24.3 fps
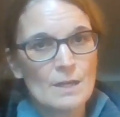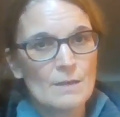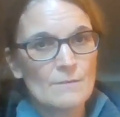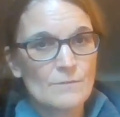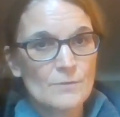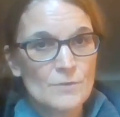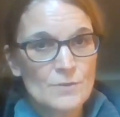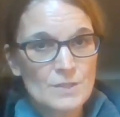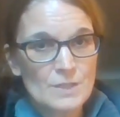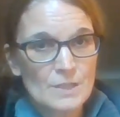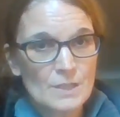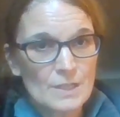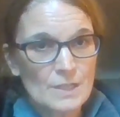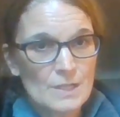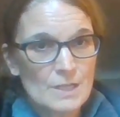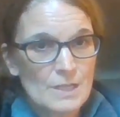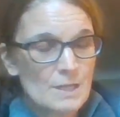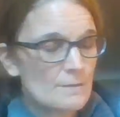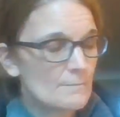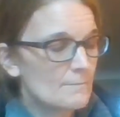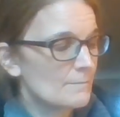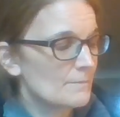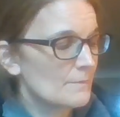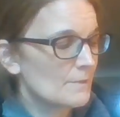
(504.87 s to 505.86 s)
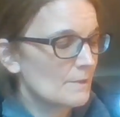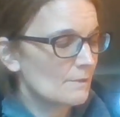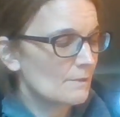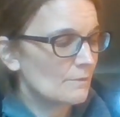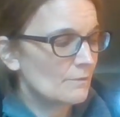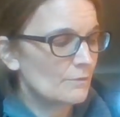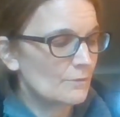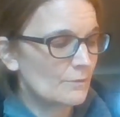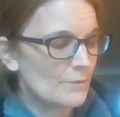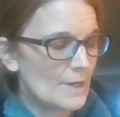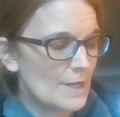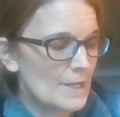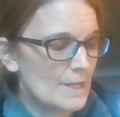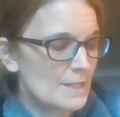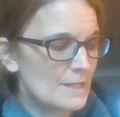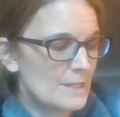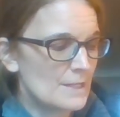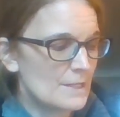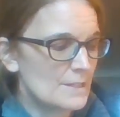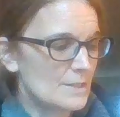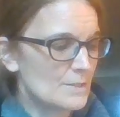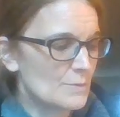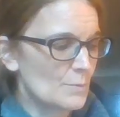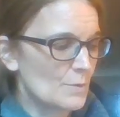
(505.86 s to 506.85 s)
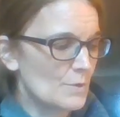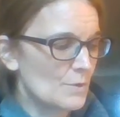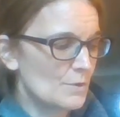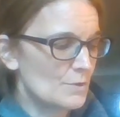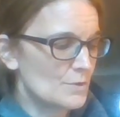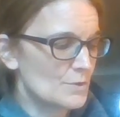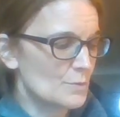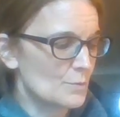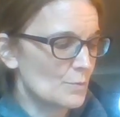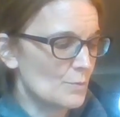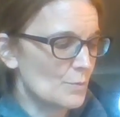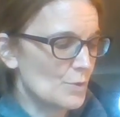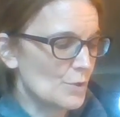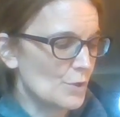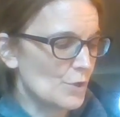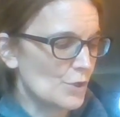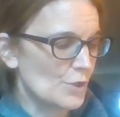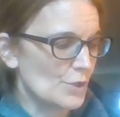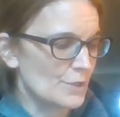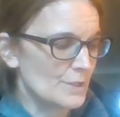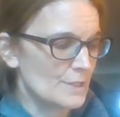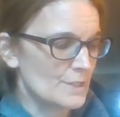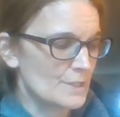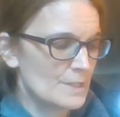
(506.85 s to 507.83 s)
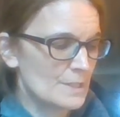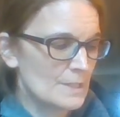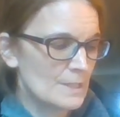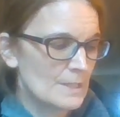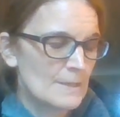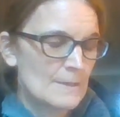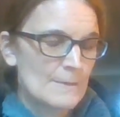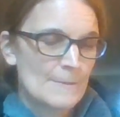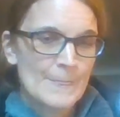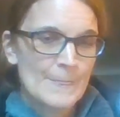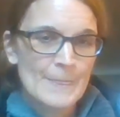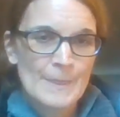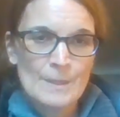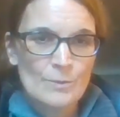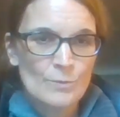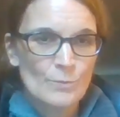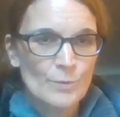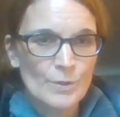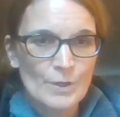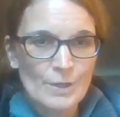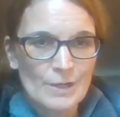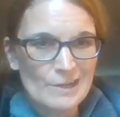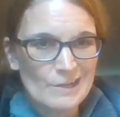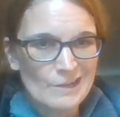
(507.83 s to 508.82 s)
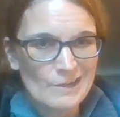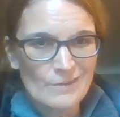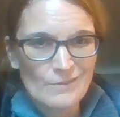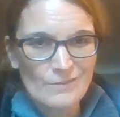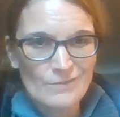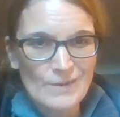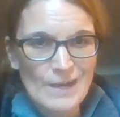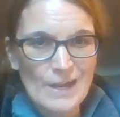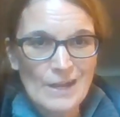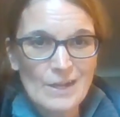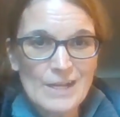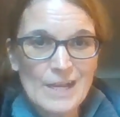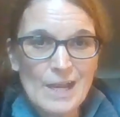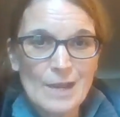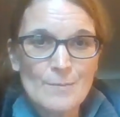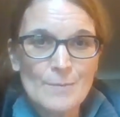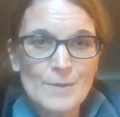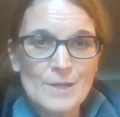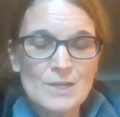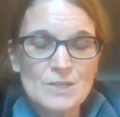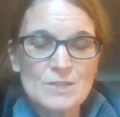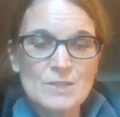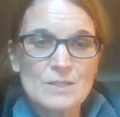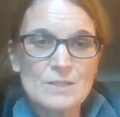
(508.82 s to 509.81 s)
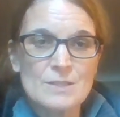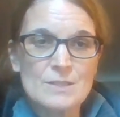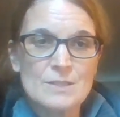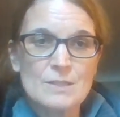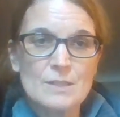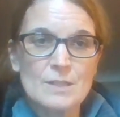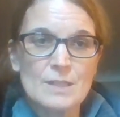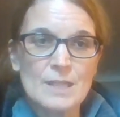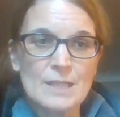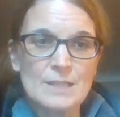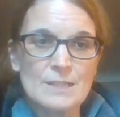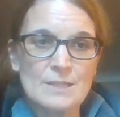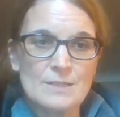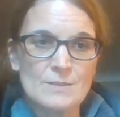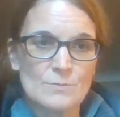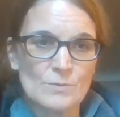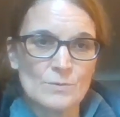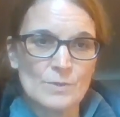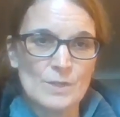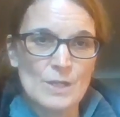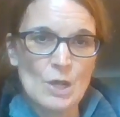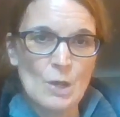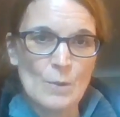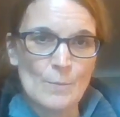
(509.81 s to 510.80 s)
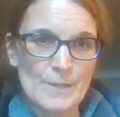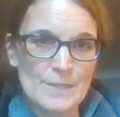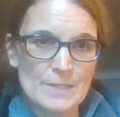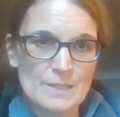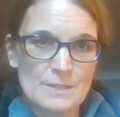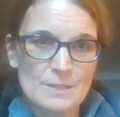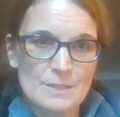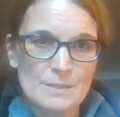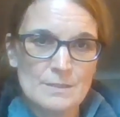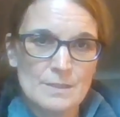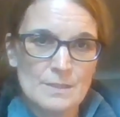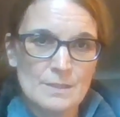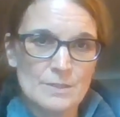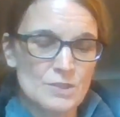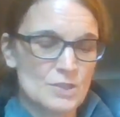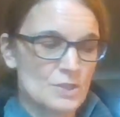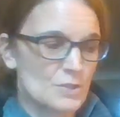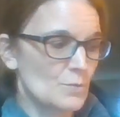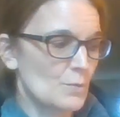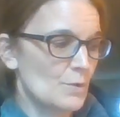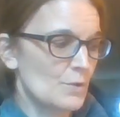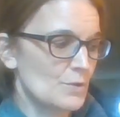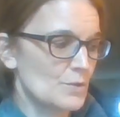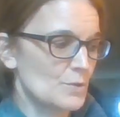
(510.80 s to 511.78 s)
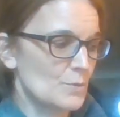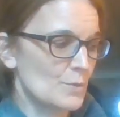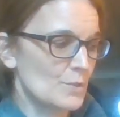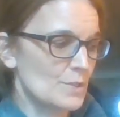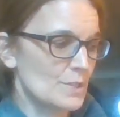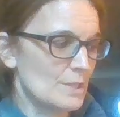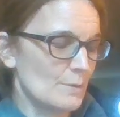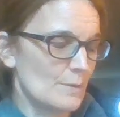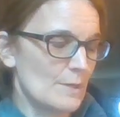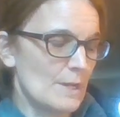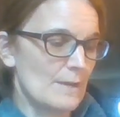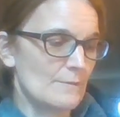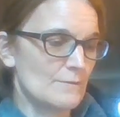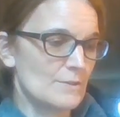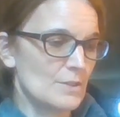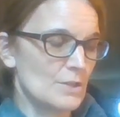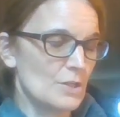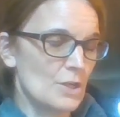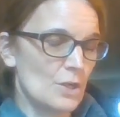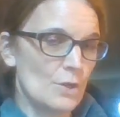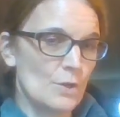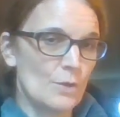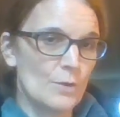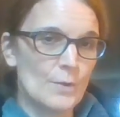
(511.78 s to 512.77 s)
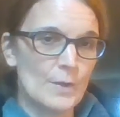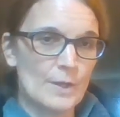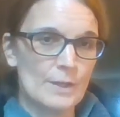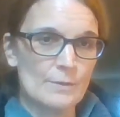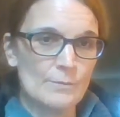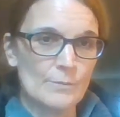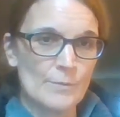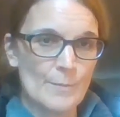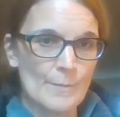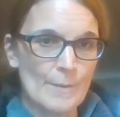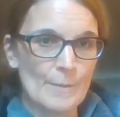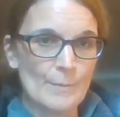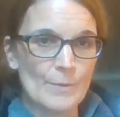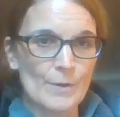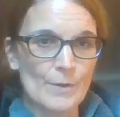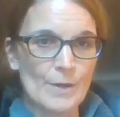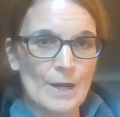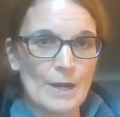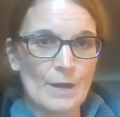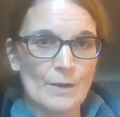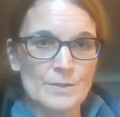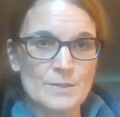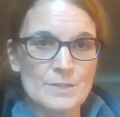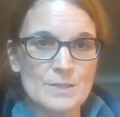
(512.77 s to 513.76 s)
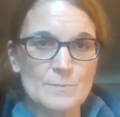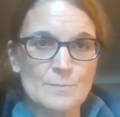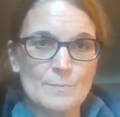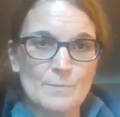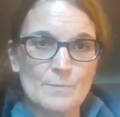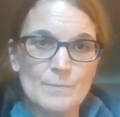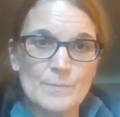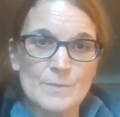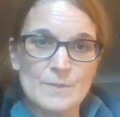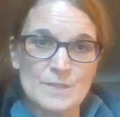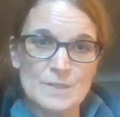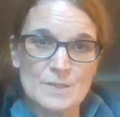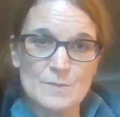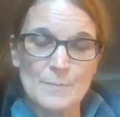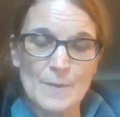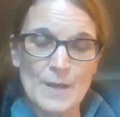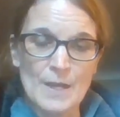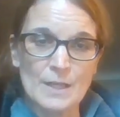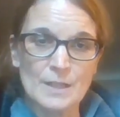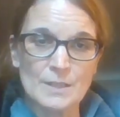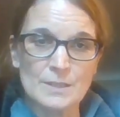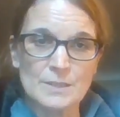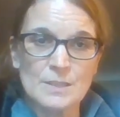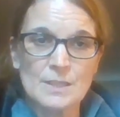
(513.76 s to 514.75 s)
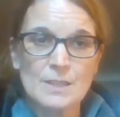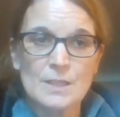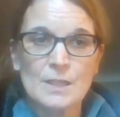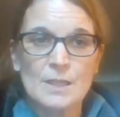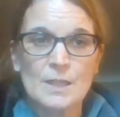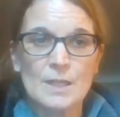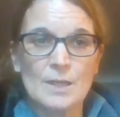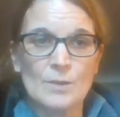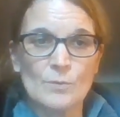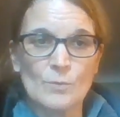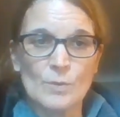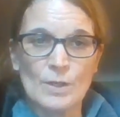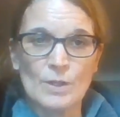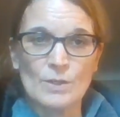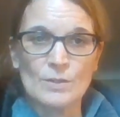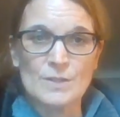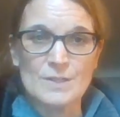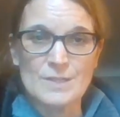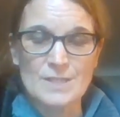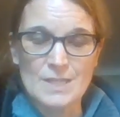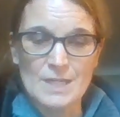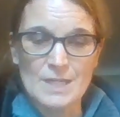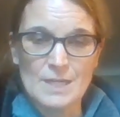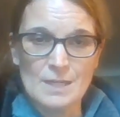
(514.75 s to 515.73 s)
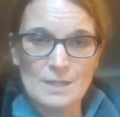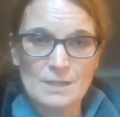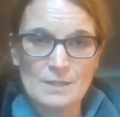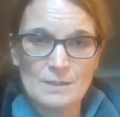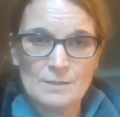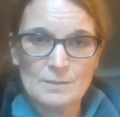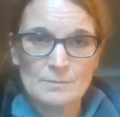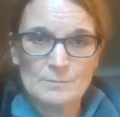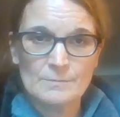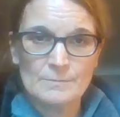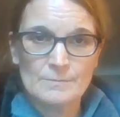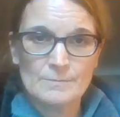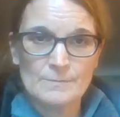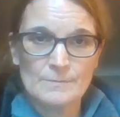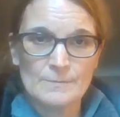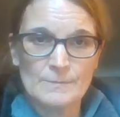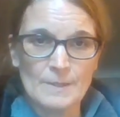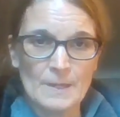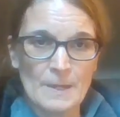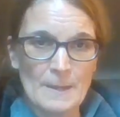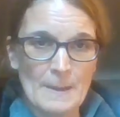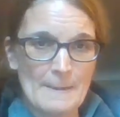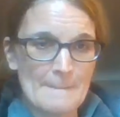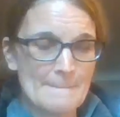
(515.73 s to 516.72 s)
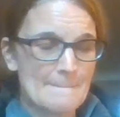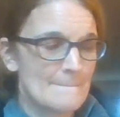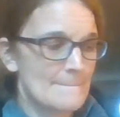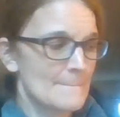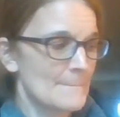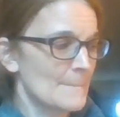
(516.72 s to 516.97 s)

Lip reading: Fortunately, friend is one of those words where vowel combinations, that doesn't really help us. It's just one of those words that we have to know and remember how it's spelled and what it looks like. Okay.